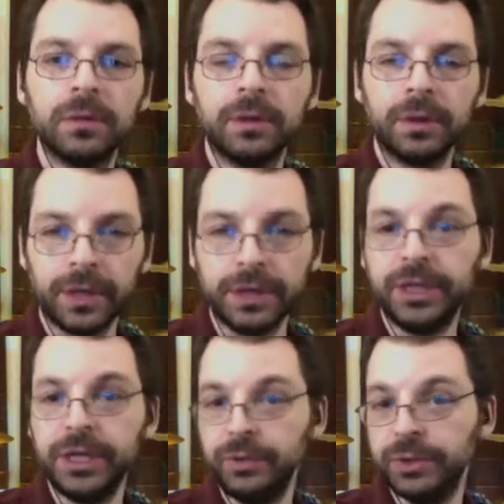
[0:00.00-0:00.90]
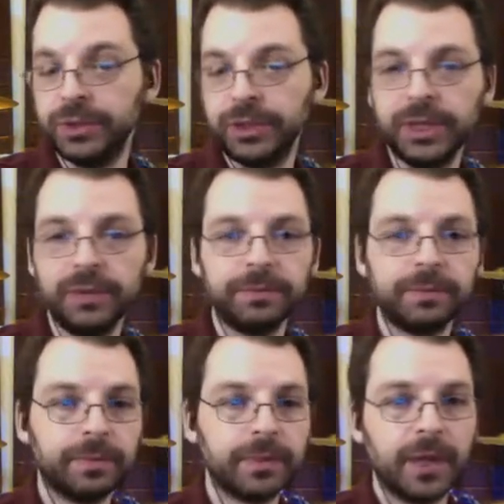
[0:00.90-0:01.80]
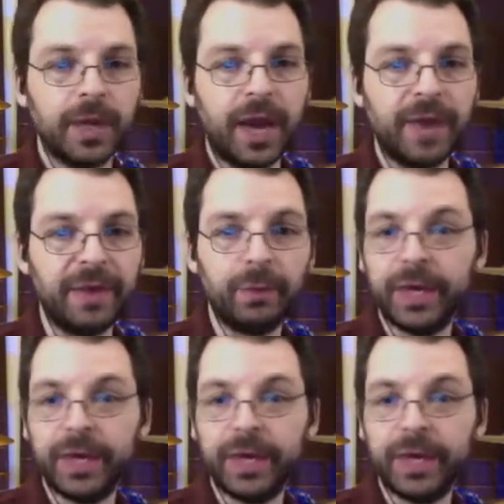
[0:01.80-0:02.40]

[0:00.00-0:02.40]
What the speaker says: continuously. And then what